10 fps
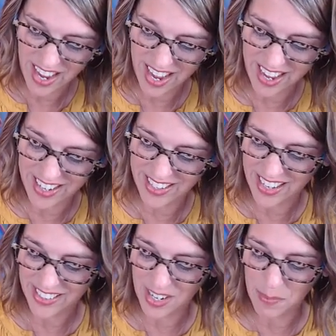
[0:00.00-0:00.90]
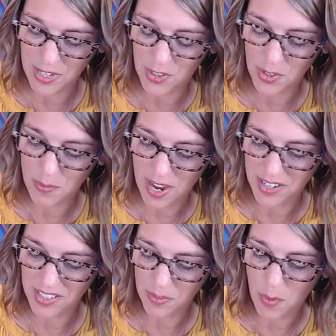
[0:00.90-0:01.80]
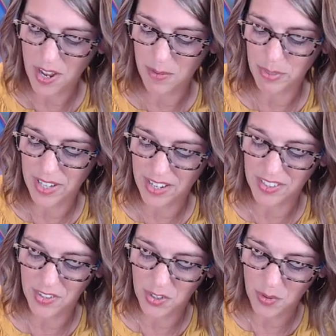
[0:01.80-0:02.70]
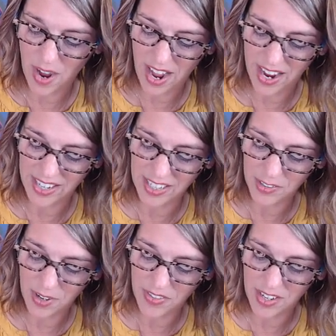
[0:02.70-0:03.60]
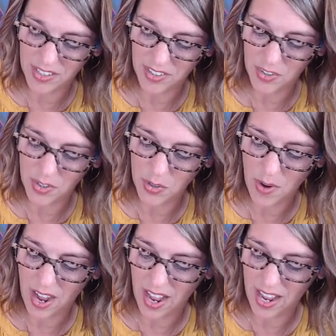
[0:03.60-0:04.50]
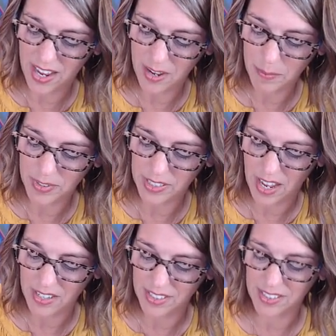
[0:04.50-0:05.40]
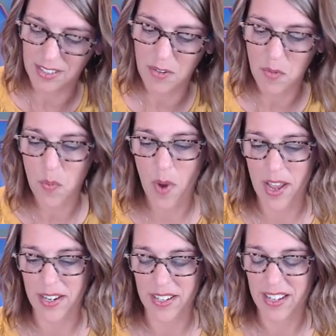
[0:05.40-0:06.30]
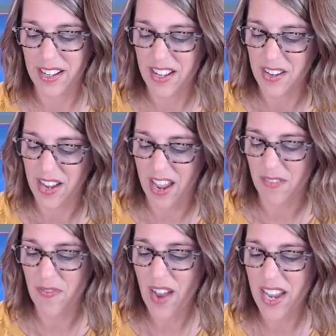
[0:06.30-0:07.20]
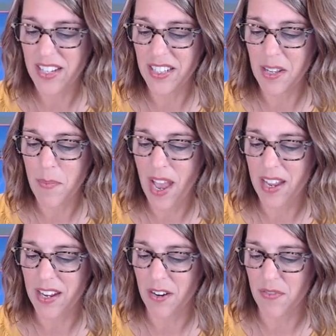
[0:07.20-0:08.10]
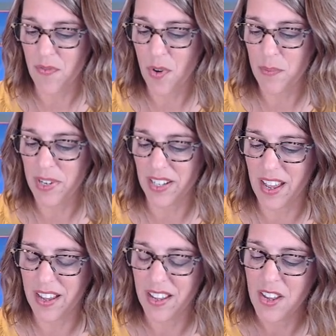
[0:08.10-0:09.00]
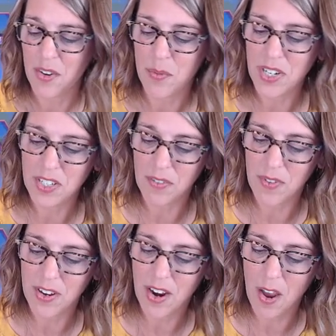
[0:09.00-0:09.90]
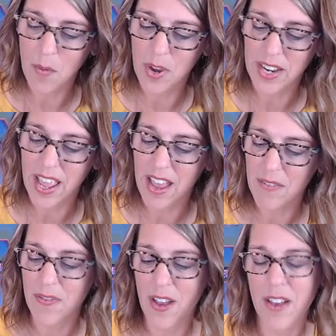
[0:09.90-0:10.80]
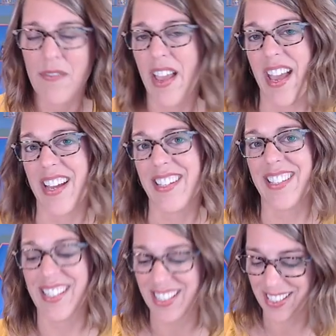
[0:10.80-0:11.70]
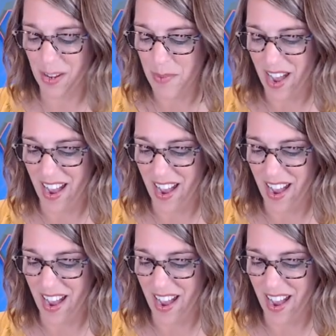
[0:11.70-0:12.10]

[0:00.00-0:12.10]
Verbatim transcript: and that's going to be 2 minus 1 plus 2i. Let's write that as 2i plus 1. Okay, finally back at our formula, we need to figure out what f of x sub